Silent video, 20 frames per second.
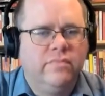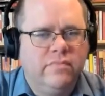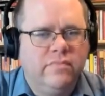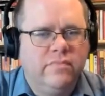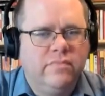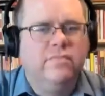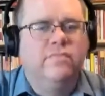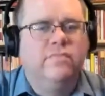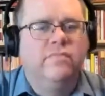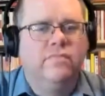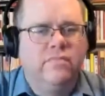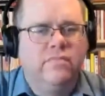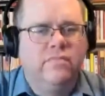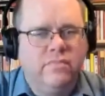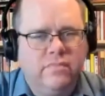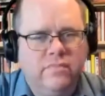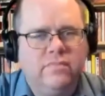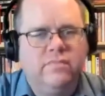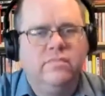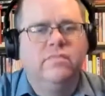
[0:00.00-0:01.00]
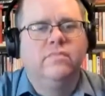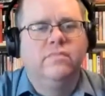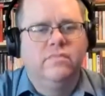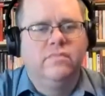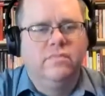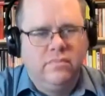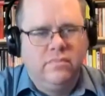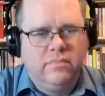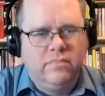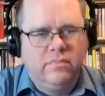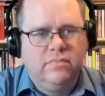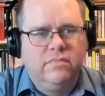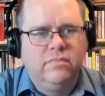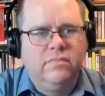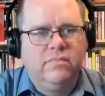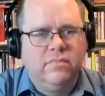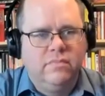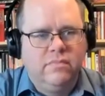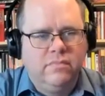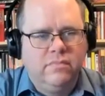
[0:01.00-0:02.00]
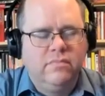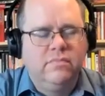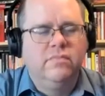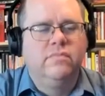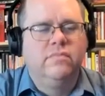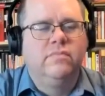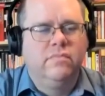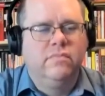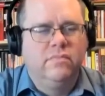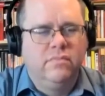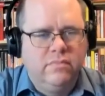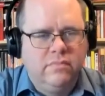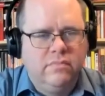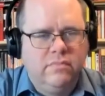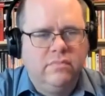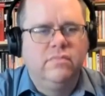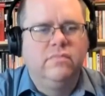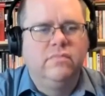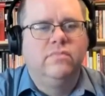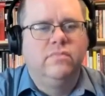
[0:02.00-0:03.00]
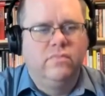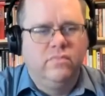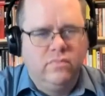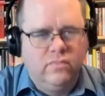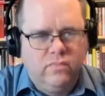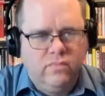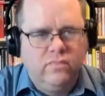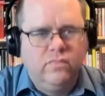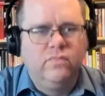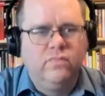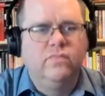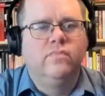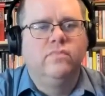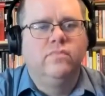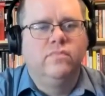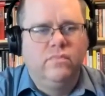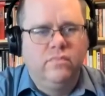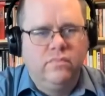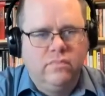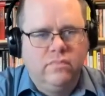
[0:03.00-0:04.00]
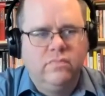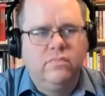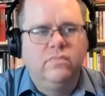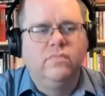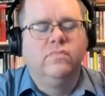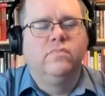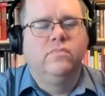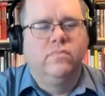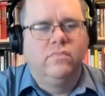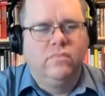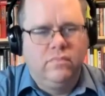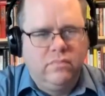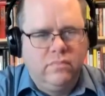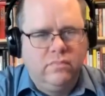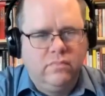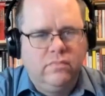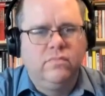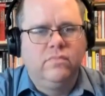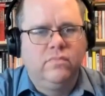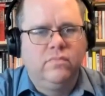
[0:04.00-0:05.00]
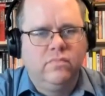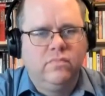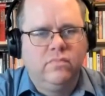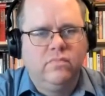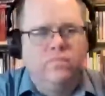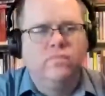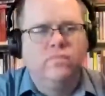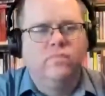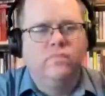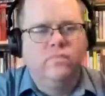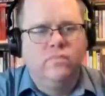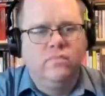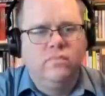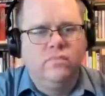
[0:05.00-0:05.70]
No words are spoken by the person on screen.